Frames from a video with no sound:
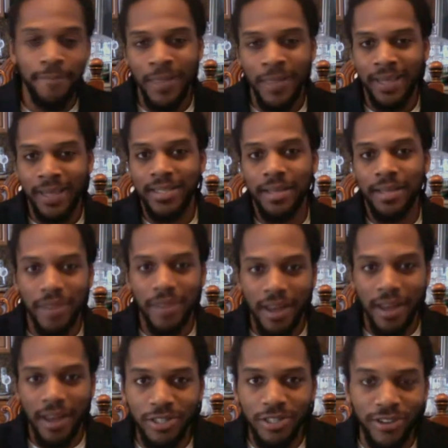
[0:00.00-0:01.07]
And it's something I've
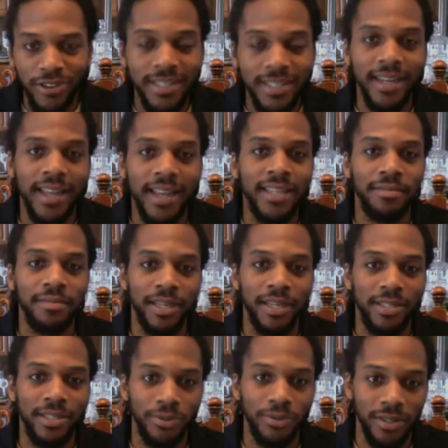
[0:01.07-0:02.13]
been stressing a lot to my
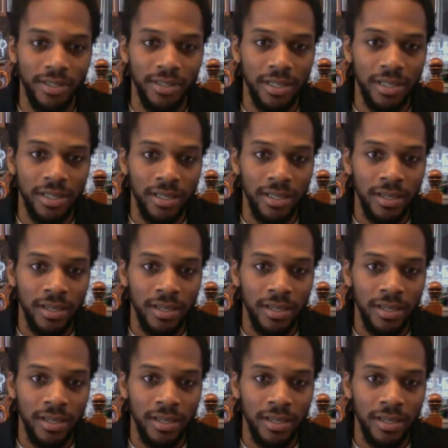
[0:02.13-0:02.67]
students.